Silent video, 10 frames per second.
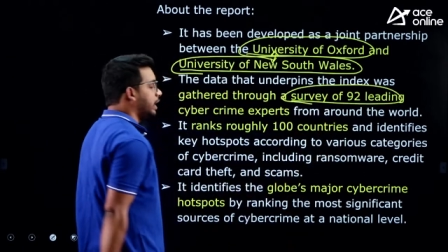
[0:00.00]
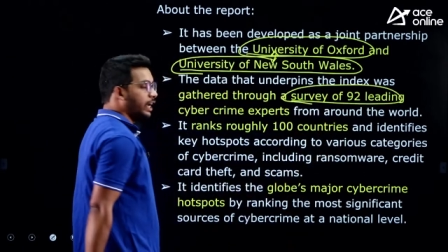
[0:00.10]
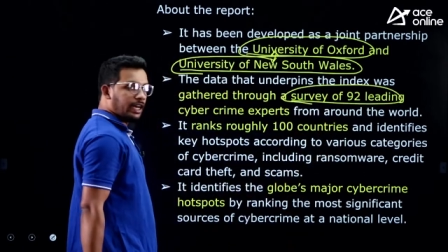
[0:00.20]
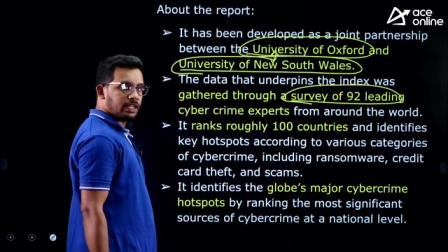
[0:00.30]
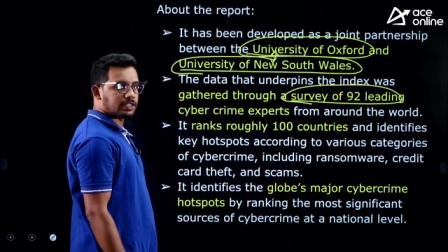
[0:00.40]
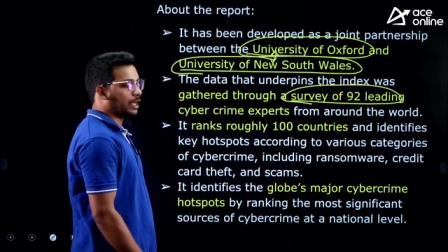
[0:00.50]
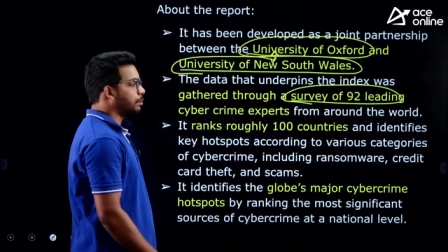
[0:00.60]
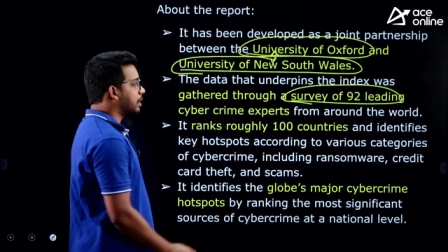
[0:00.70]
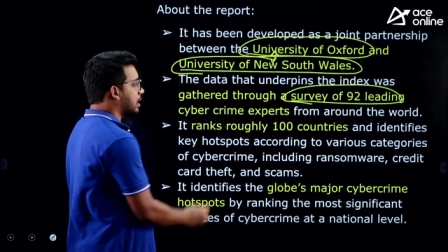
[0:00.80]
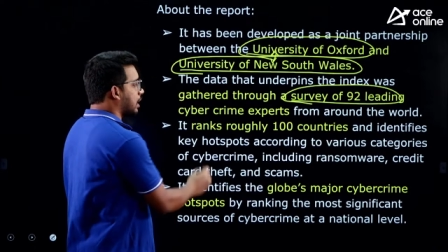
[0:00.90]
leading
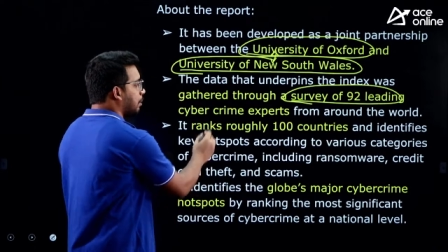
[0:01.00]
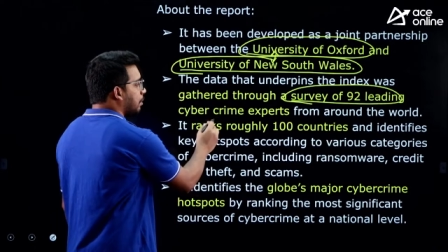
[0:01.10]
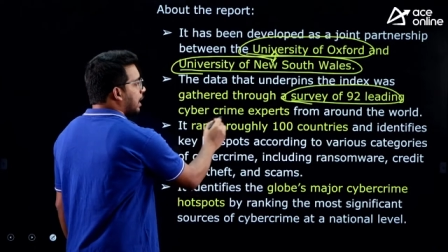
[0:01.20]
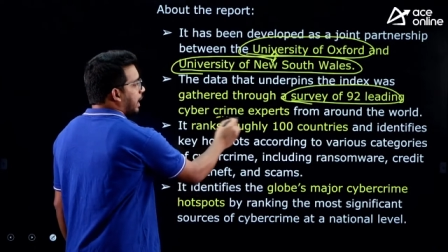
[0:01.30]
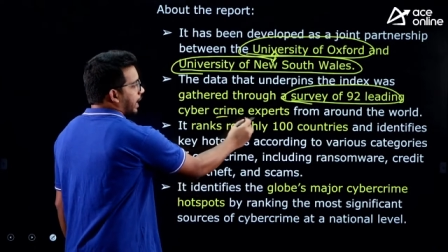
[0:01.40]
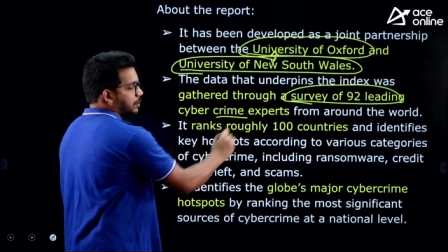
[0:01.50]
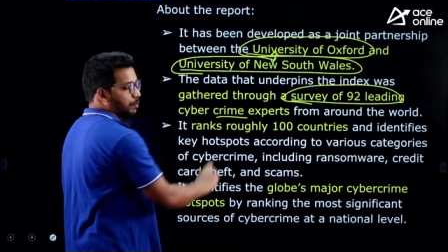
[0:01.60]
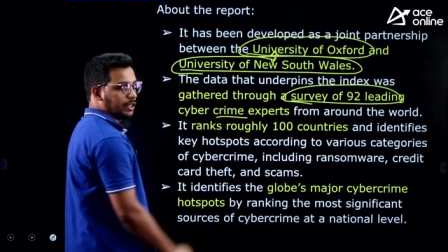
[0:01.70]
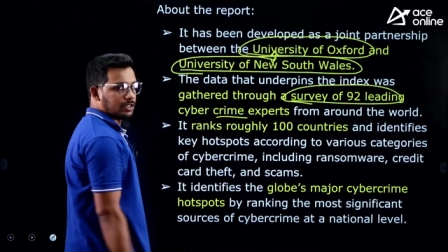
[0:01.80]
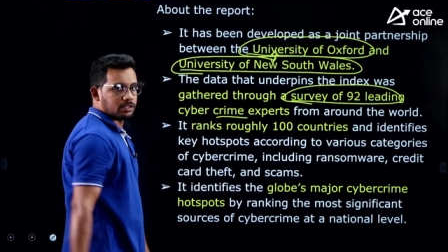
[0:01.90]
cybercrime
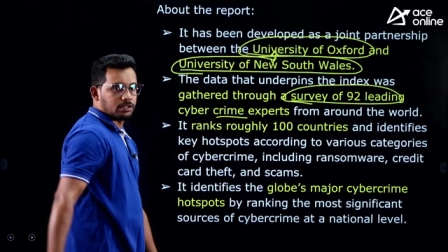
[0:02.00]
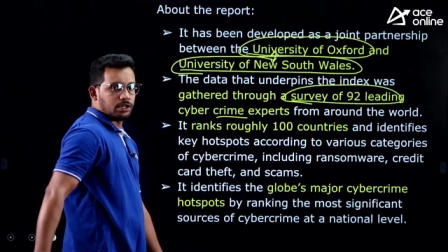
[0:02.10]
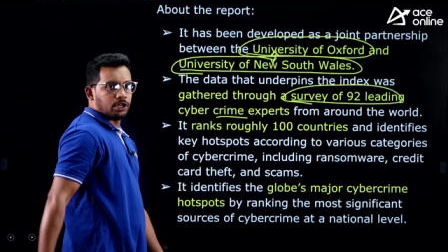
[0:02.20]
experts.